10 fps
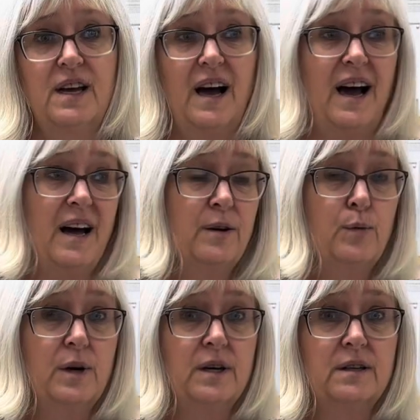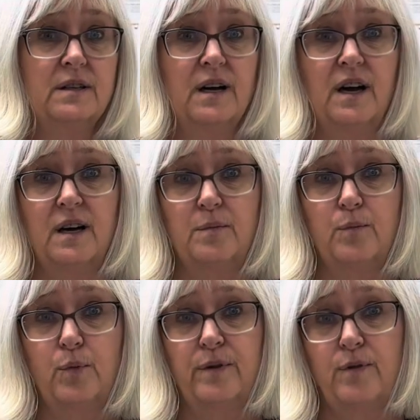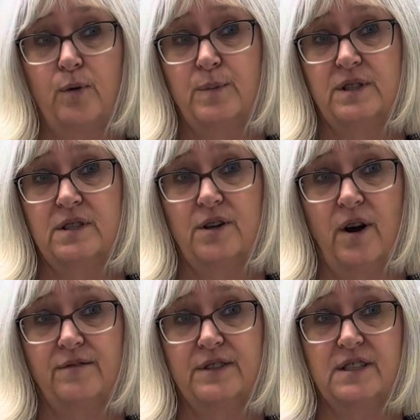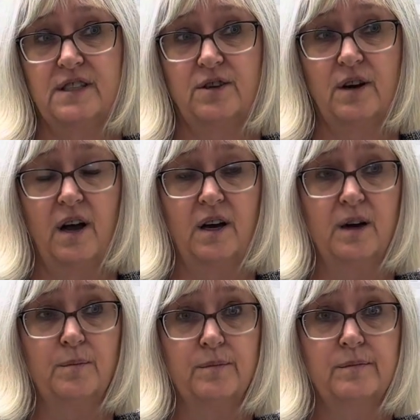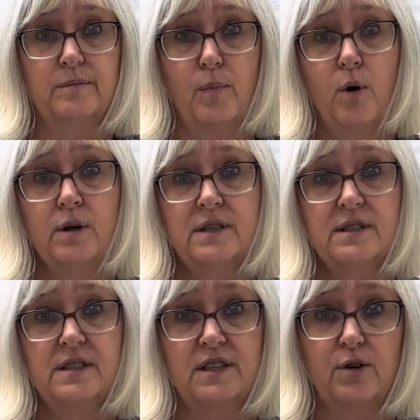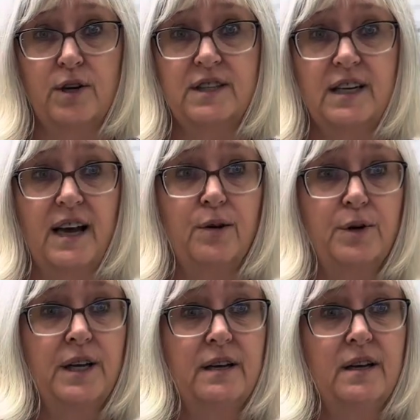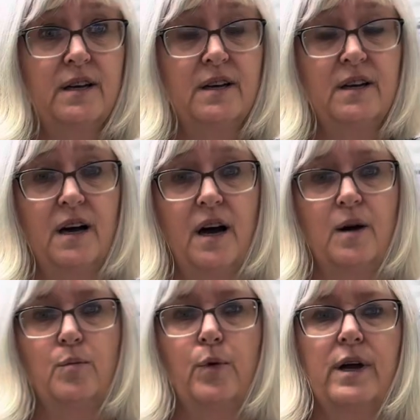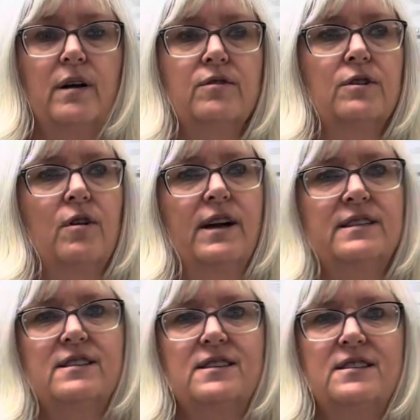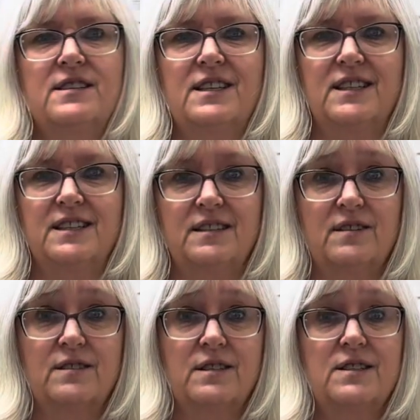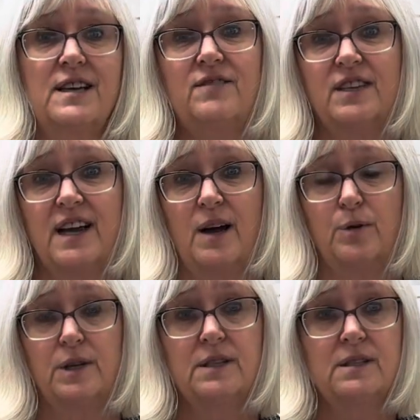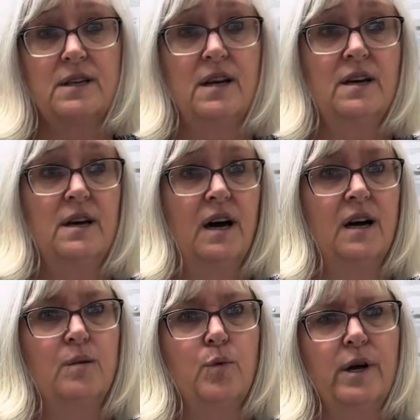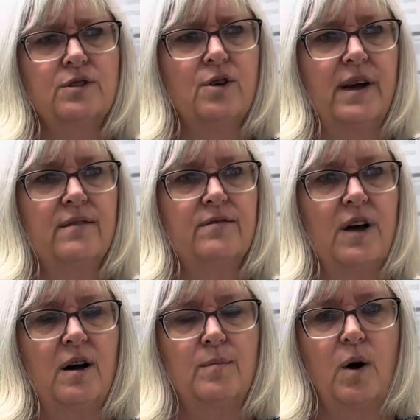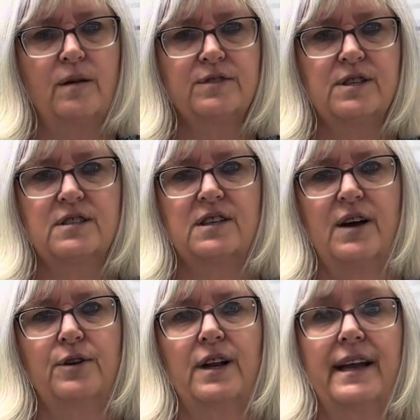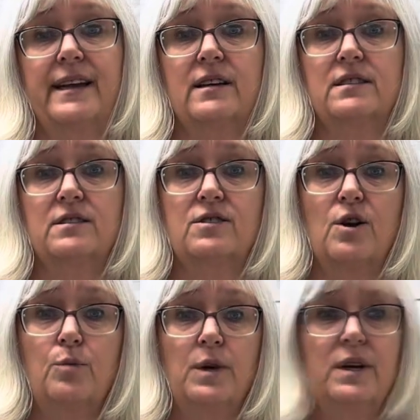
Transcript: Ottawa. We've opened an office in Morris in Grundy County. We cover crisis in 7 counties. We also have offices down in Lakin. So